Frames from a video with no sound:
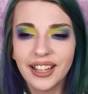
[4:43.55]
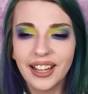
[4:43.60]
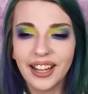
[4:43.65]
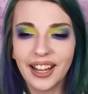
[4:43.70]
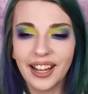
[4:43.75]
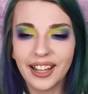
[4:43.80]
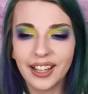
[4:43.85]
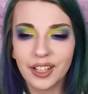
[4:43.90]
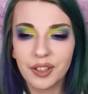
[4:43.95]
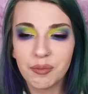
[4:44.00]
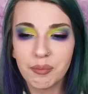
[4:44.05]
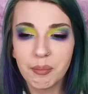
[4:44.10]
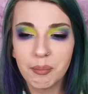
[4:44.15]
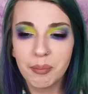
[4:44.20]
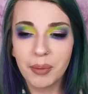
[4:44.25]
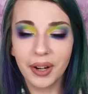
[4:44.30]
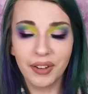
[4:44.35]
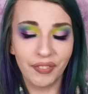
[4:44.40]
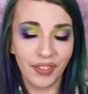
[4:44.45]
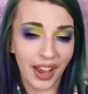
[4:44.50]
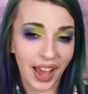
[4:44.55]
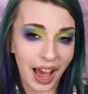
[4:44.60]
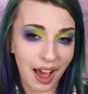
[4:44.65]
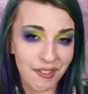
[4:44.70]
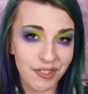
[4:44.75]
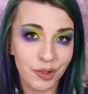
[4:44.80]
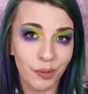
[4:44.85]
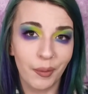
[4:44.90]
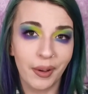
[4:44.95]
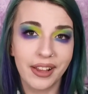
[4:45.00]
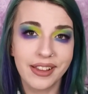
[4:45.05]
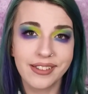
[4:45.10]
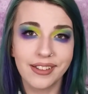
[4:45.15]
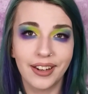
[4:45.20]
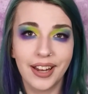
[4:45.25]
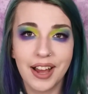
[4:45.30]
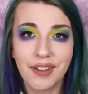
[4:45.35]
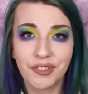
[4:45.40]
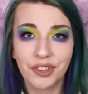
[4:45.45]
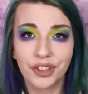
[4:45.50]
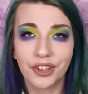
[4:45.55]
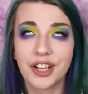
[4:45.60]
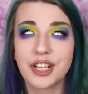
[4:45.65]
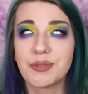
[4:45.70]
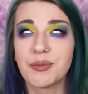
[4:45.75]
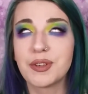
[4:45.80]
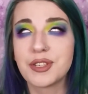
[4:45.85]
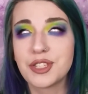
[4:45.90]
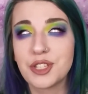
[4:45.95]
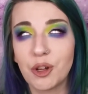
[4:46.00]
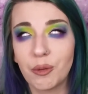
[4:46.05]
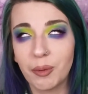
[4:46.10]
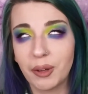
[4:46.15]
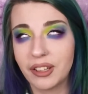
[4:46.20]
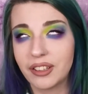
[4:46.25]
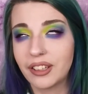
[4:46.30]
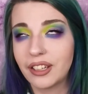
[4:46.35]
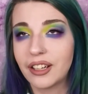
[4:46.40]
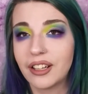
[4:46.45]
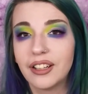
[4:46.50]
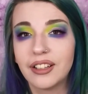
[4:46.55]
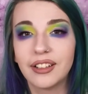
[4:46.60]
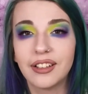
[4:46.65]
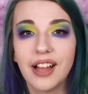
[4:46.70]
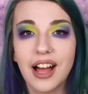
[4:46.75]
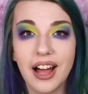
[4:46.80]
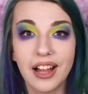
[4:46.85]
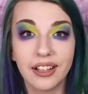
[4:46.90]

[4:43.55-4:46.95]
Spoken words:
But if I have to wait until after Christmas, no big deal.